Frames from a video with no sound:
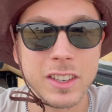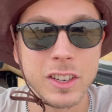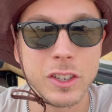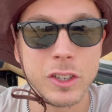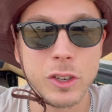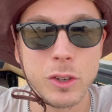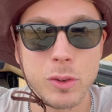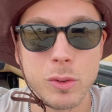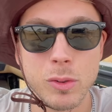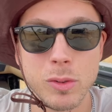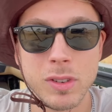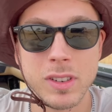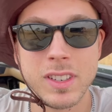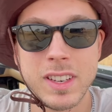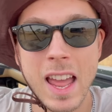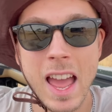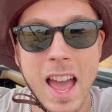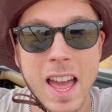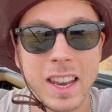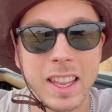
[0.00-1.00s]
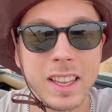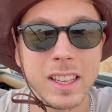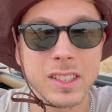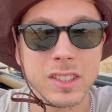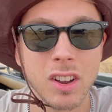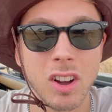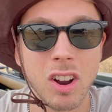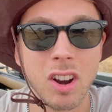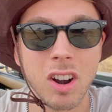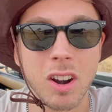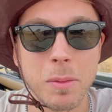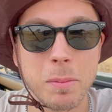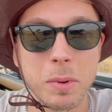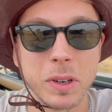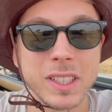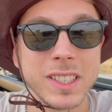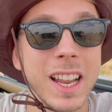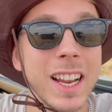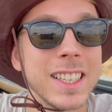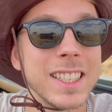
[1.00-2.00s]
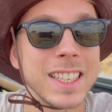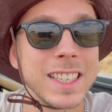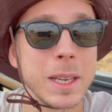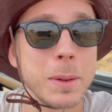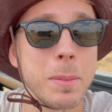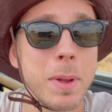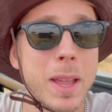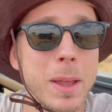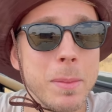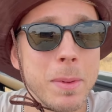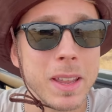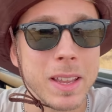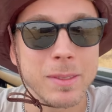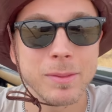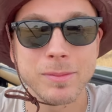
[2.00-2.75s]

the two daddies are protecting the baby.